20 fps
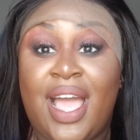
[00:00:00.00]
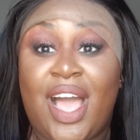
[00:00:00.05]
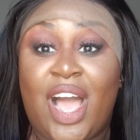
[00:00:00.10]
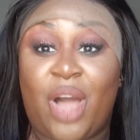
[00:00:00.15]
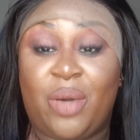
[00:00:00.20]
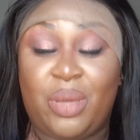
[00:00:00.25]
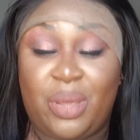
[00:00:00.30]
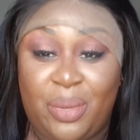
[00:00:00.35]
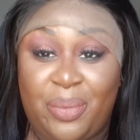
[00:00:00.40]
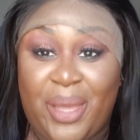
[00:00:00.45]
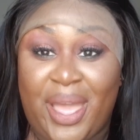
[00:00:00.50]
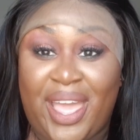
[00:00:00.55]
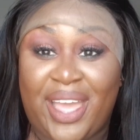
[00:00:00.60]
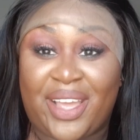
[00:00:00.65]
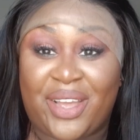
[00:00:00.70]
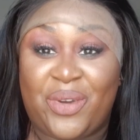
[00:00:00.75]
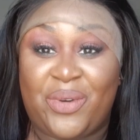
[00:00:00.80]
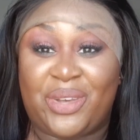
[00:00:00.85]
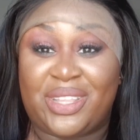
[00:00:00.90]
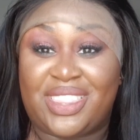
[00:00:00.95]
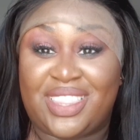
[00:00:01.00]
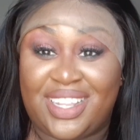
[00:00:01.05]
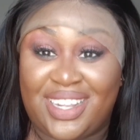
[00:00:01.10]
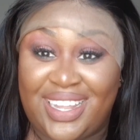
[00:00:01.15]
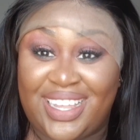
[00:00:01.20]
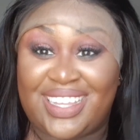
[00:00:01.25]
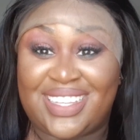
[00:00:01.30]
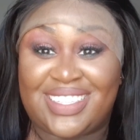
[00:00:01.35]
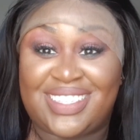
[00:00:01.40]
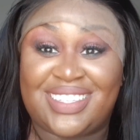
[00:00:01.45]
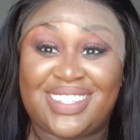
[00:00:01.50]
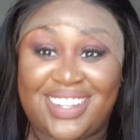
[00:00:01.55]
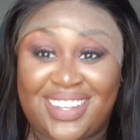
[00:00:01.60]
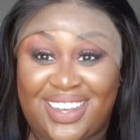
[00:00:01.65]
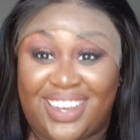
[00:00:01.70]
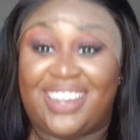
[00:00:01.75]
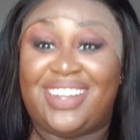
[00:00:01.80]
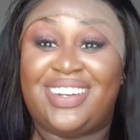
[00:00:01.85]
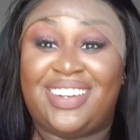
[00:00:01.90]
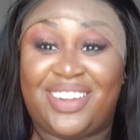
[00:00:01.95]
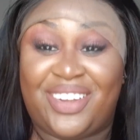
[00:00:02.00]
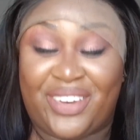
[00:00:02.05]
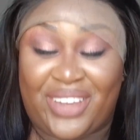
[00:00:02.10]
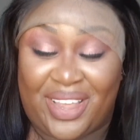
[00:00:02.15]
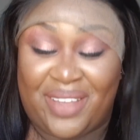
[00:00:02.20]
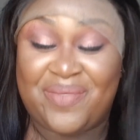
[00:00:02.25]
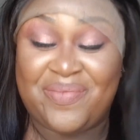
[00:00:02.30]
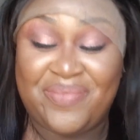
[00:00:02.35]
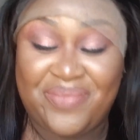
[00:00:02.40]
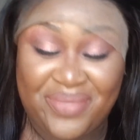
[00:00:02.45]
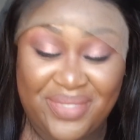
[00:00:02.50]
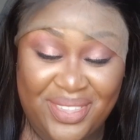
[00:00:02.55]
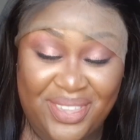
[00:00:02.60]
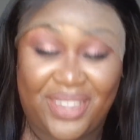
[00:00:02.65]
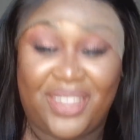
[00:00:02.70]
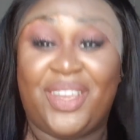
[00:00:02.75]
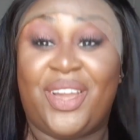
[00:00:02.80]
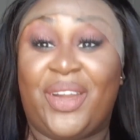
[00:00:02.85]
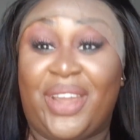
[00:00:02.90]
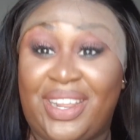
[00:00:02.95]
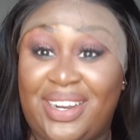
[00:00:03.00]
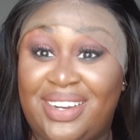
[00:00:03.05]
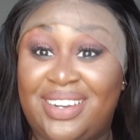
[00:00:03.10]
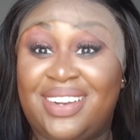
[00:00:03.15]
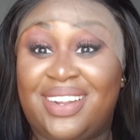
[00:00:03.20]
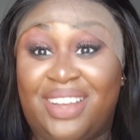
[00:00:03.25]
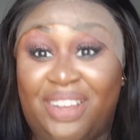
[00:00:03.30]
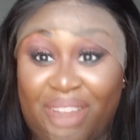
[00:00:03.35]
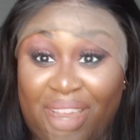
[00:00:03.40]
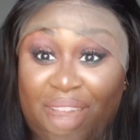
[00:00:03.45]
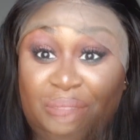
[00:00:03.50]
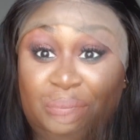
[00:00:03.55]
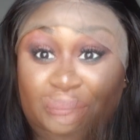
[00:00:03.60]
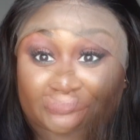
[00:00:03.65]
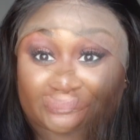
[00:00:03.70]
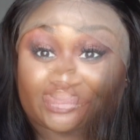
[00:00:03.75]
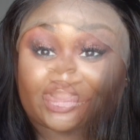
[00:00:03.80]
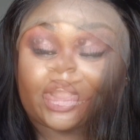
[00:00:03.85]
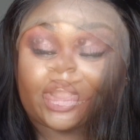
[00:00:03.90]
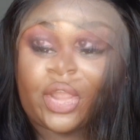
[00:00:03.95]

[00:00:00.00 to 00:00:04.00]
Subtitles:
I'll be back with the lace cut. Okay, all right, okay, I'll be back.